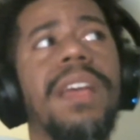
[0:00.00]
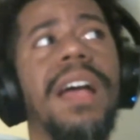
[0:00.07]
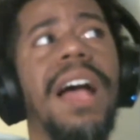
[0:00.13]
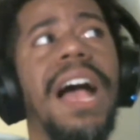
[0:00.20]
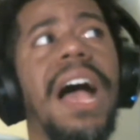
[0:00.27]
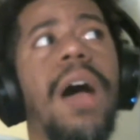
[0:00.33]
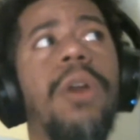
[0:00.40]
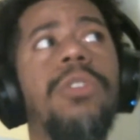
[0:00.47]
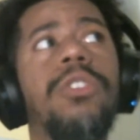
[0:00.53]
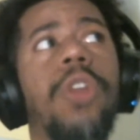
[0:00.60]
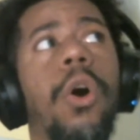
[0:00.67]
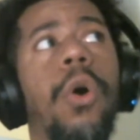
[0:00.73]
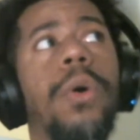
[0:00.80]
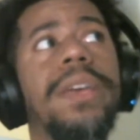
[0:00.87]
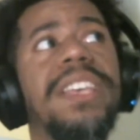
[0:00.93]
how
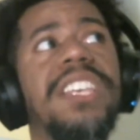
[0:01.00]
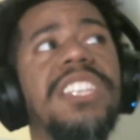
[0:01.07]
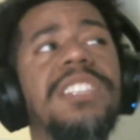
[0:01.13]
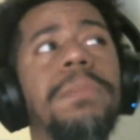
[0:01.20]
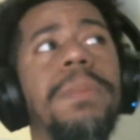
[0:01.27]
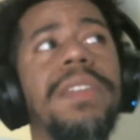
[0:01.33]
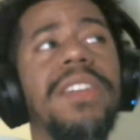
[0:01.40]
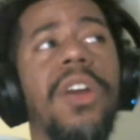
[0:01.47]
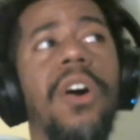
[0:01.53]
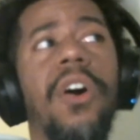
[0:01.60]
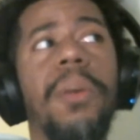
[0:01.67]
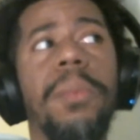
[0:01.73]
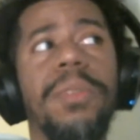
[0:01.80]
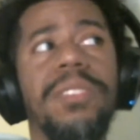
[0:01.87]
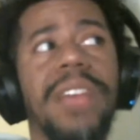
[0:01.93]
long he's been the
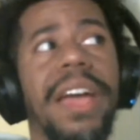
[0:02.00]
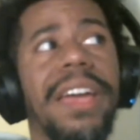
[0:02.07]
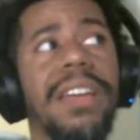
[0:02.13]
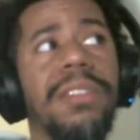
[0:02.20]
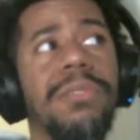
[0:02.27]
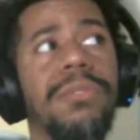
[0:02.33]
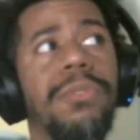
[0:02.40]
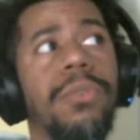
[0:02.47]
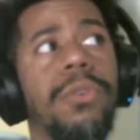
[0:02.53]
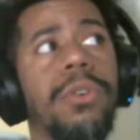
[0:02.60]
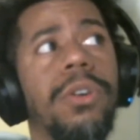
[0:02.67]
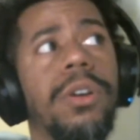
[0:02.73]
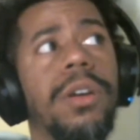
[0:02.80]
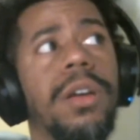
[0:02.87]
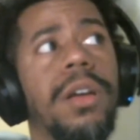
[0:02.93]
Armor Titan
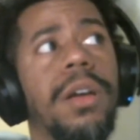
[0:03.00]
for,